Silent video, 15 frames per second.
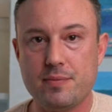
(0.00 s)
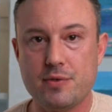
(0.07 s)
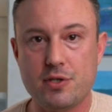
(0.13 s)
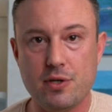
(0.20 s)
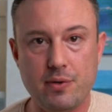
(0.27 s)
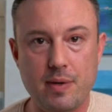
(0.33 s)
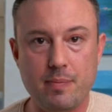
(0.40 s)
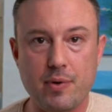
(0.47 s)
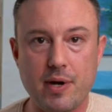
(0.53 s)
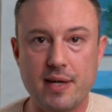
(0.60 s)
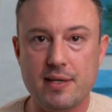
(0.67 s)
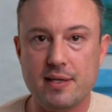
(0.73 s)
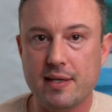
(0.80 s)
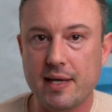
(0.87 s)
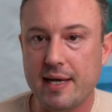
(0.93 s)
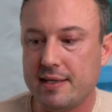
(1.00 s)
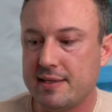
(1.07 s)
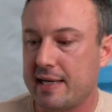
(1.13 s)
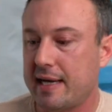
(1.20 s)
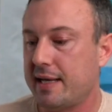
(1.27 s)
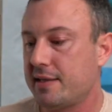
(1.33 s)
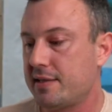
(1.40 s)
Sony branded lens
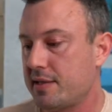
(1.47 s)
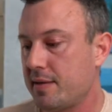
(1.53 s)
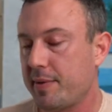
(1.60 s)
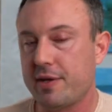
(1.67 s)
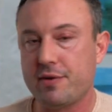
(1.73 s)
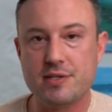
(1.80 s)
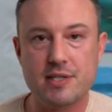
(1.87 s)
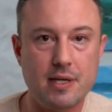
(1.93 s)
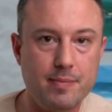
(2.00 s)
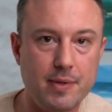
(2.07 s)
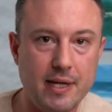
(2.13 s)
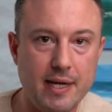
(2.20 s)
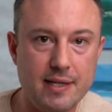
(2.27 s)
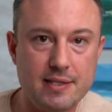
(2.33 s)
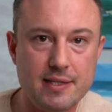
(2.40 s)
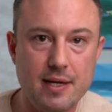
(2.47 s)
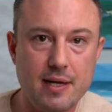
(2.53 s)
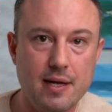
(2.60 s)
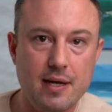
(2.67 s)
and some other Sigma lens,